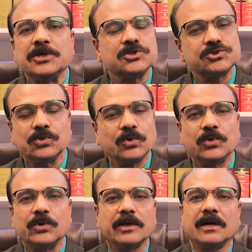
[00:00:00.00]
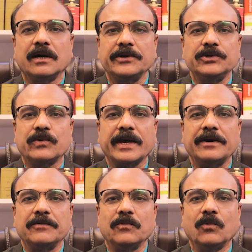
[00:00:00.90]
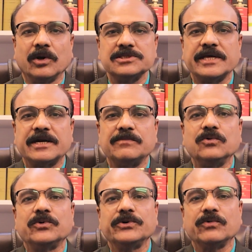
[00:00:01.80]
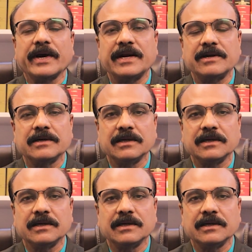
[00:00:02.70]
So, you can watch that book, you can